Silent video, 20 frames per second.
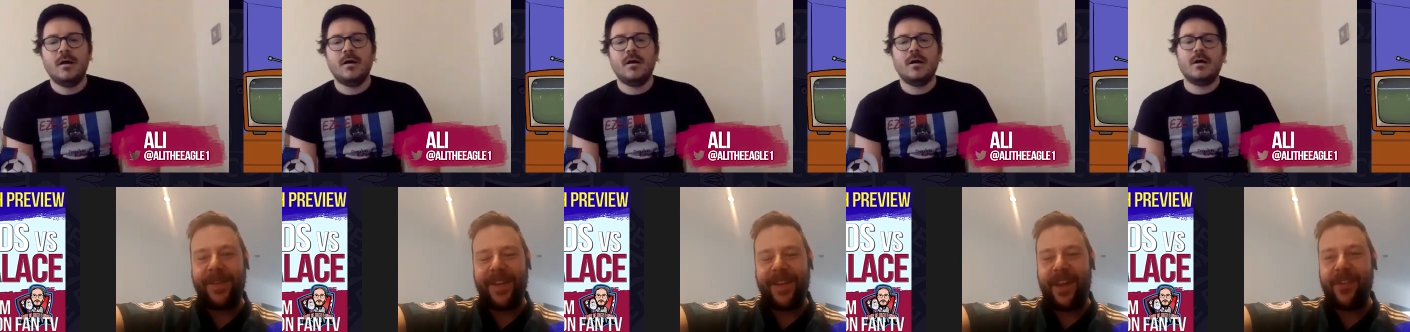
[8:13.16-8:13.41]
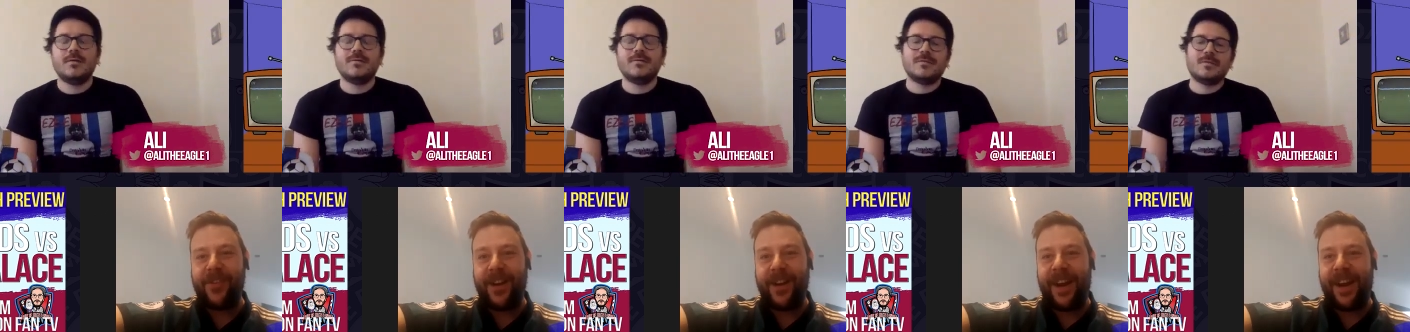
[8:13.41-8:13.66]

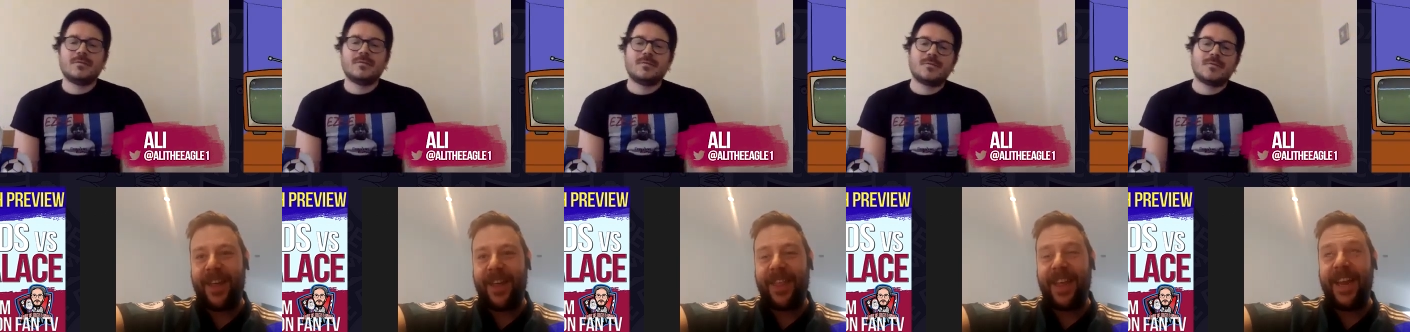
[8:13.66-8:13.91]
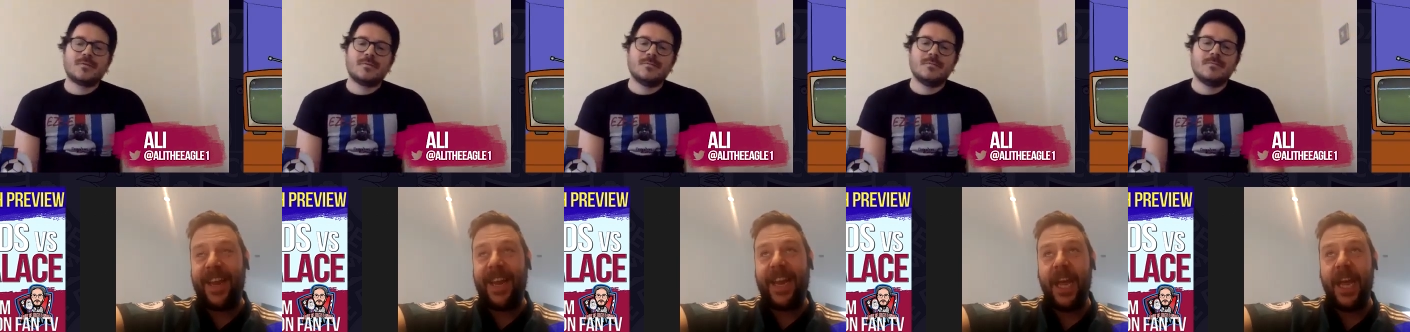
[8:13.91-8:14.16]
Speaker 1: possession, and I
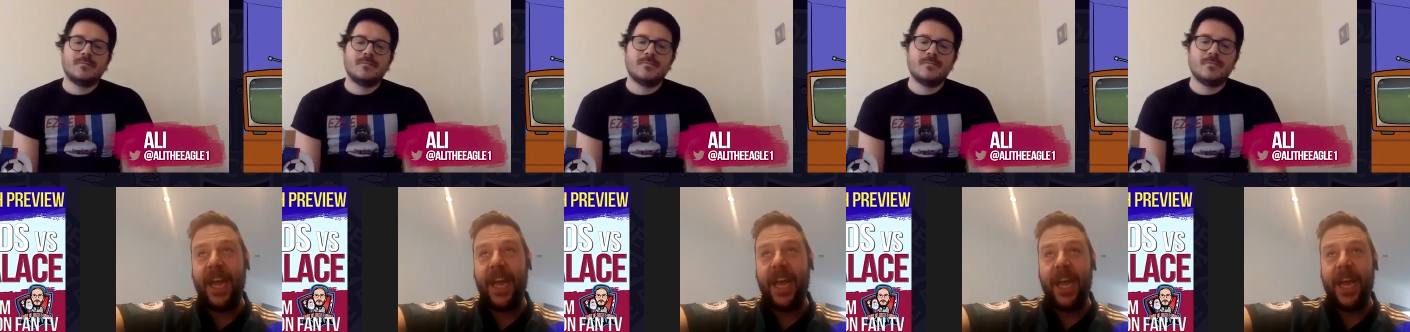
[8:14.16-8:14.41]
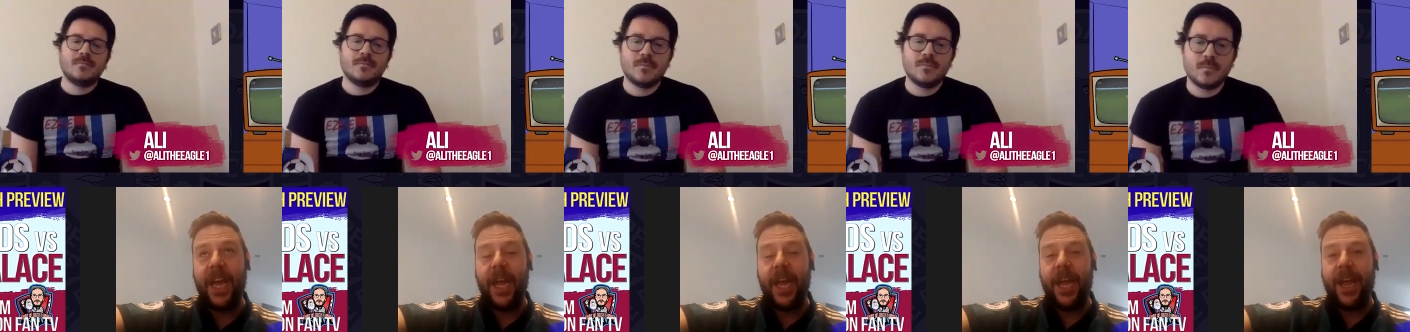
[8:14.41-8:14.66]
think
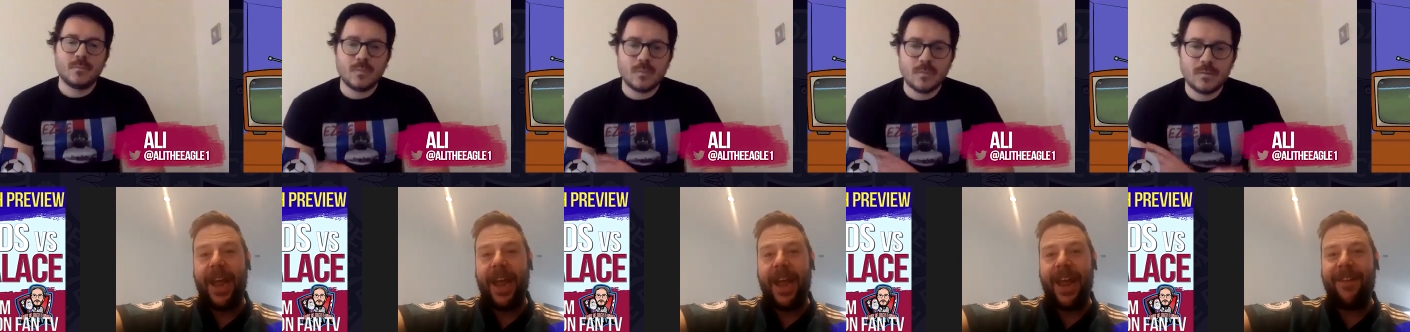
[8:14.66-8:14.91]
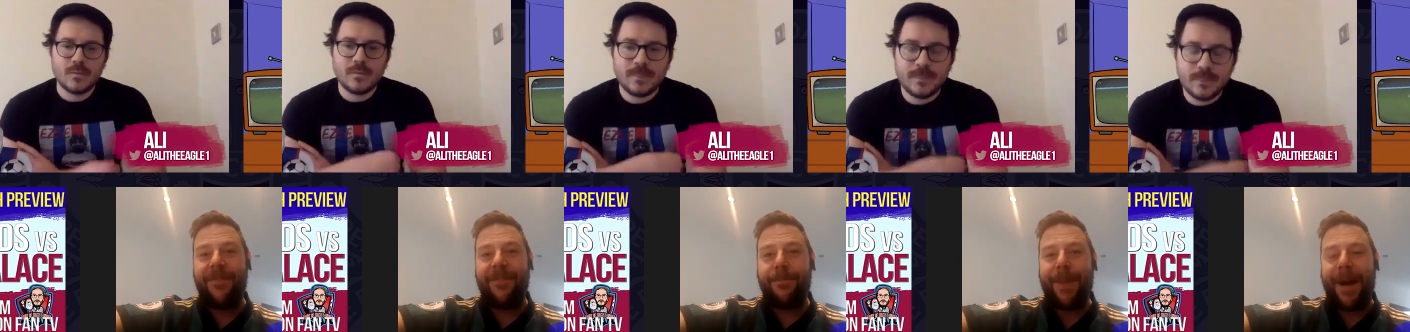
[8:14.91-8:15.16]

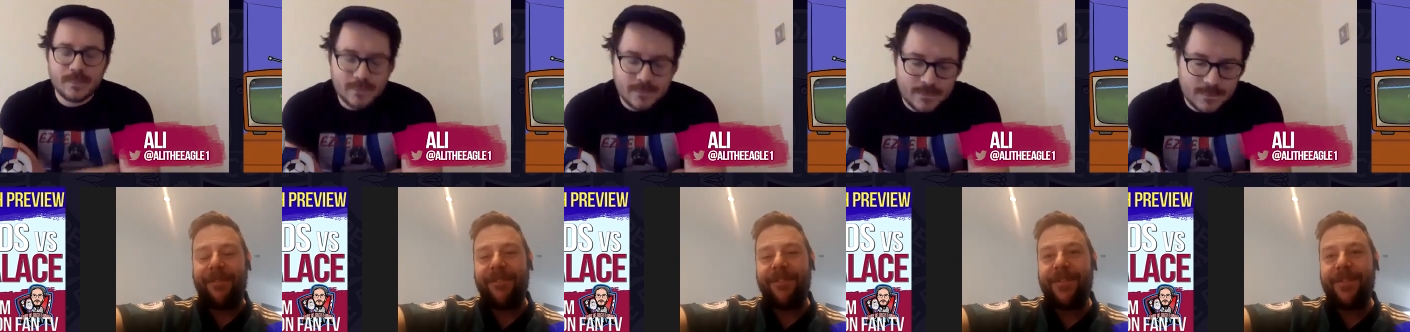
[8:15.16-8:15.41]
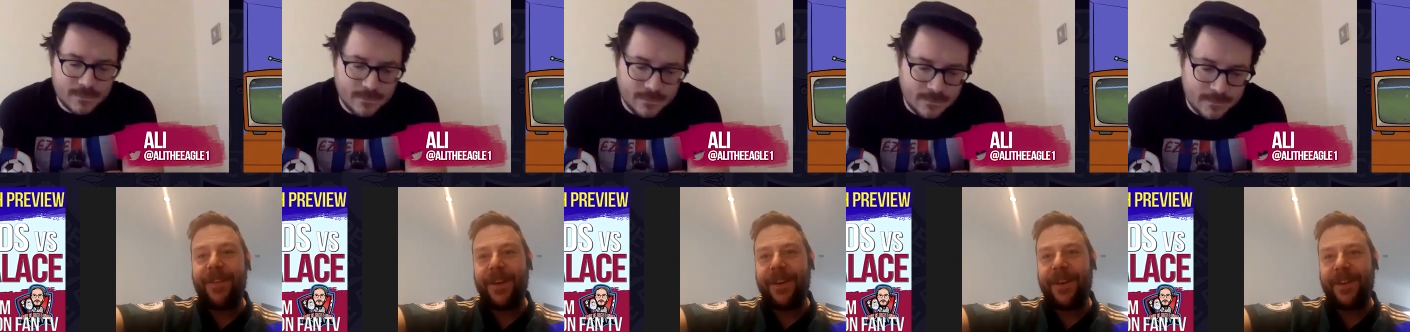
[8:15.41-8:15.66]
if
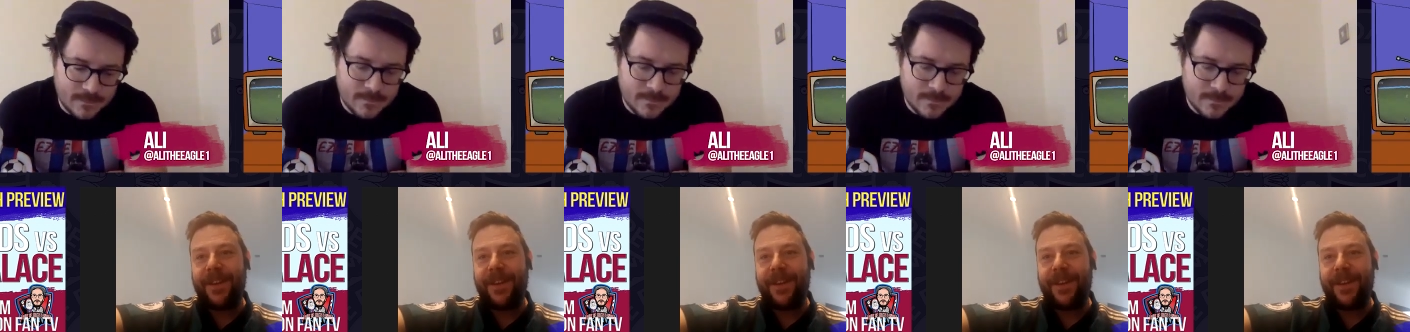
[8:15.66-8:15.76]
Bamford,